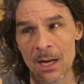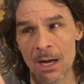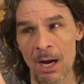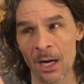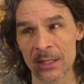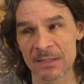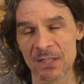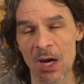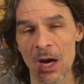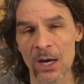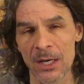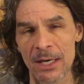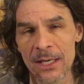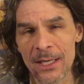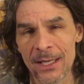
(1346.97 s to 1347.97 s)
are
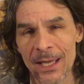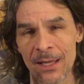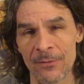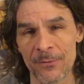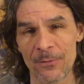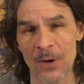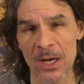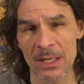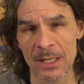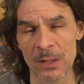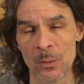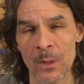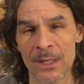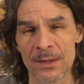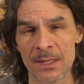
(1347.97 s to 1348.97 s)
targeting and fucking
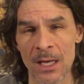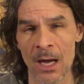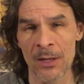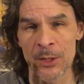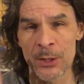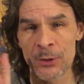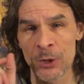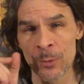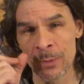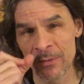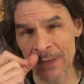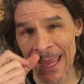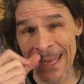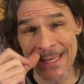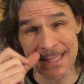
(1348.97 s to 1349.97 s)
with the other group of
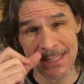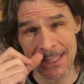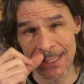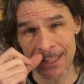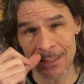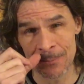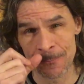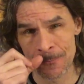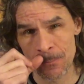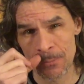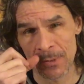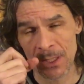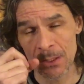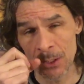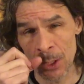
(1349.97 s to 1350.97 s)
18
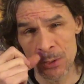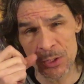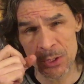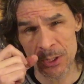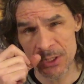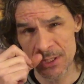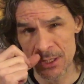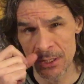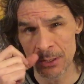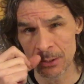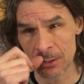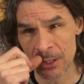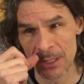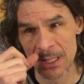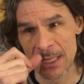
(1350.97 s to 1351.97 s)
closer to you.